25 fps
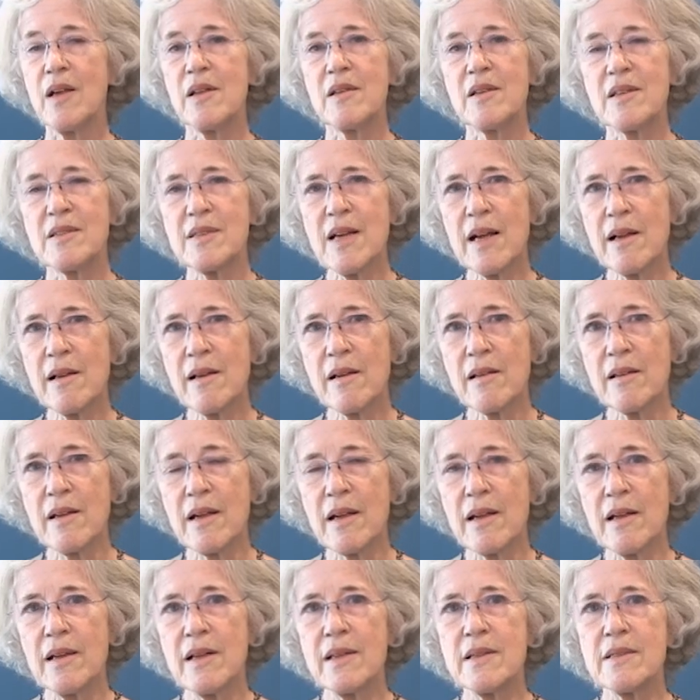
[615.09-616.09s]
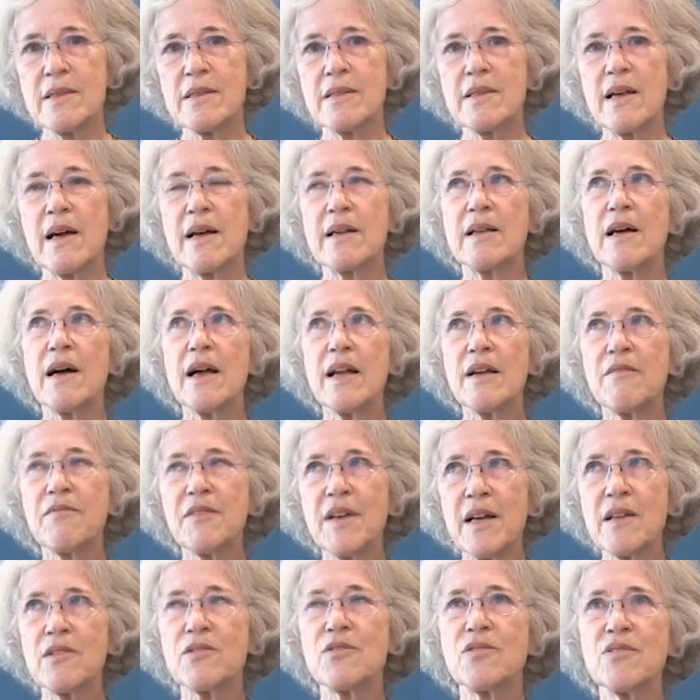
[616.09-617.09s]
The second thing is that I have
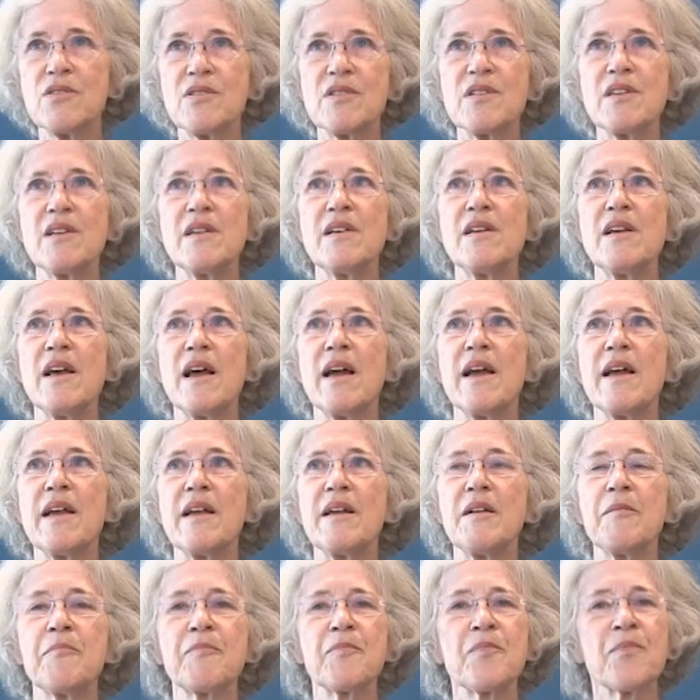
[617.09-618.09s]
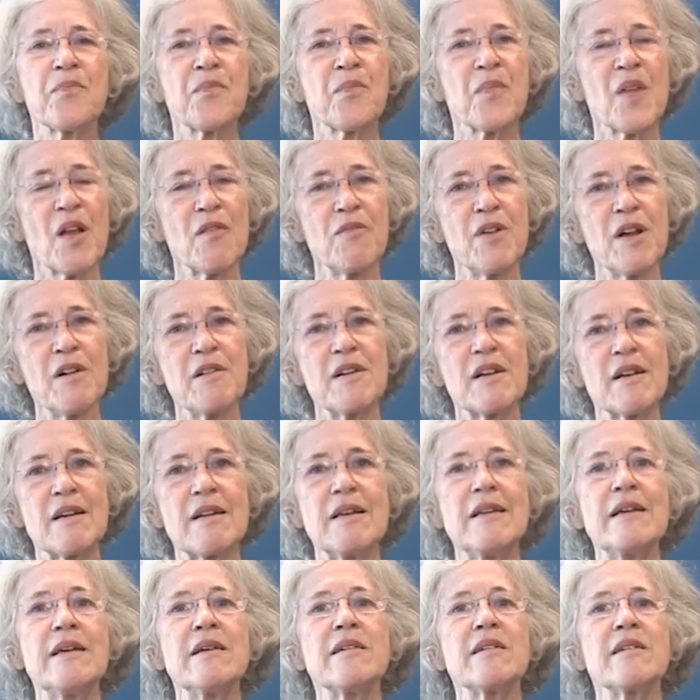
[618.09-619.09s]
yet to see a very
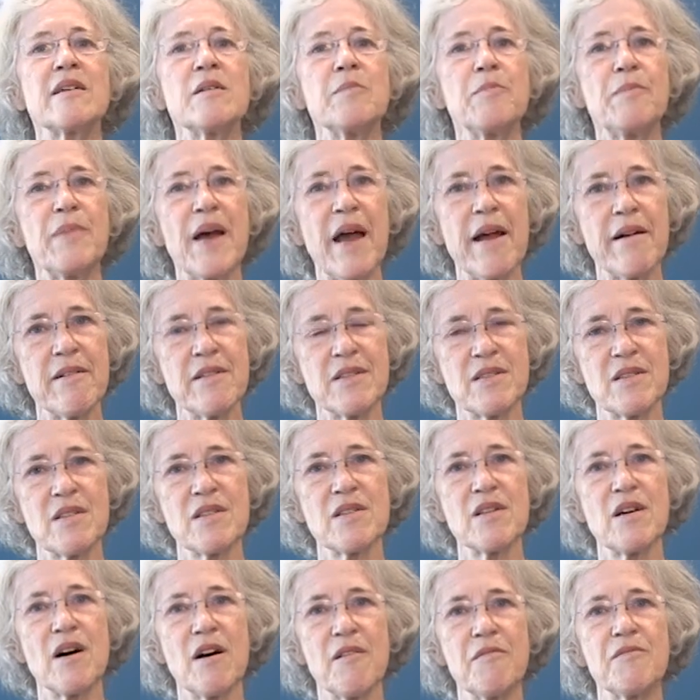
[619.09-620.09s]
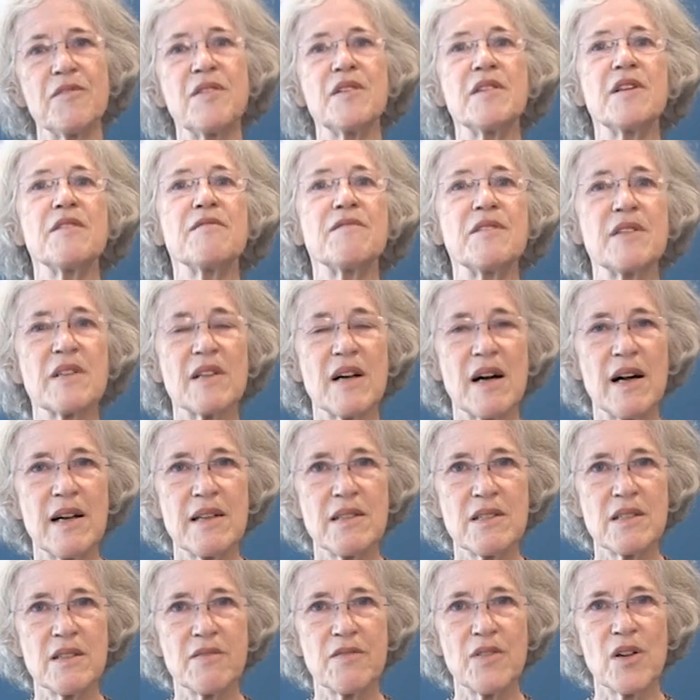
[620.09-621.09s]
clear comparison of the different
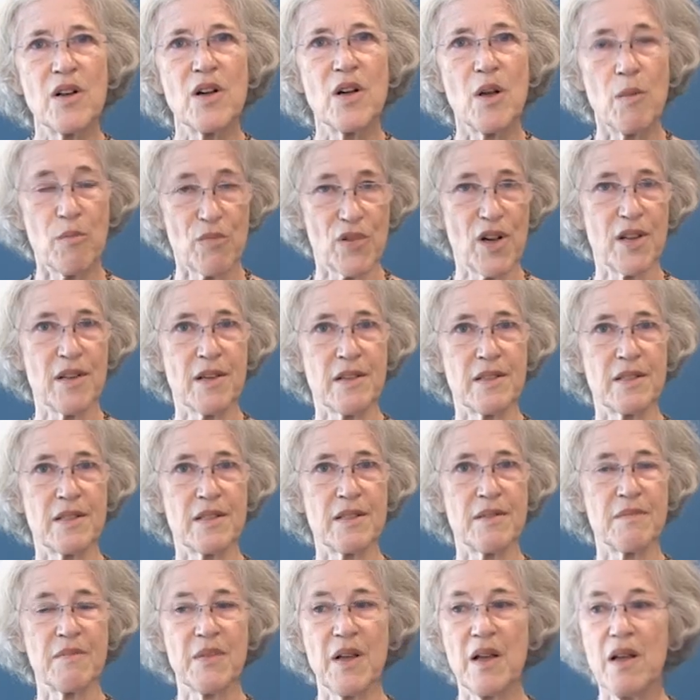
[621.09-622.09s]
kinds of products.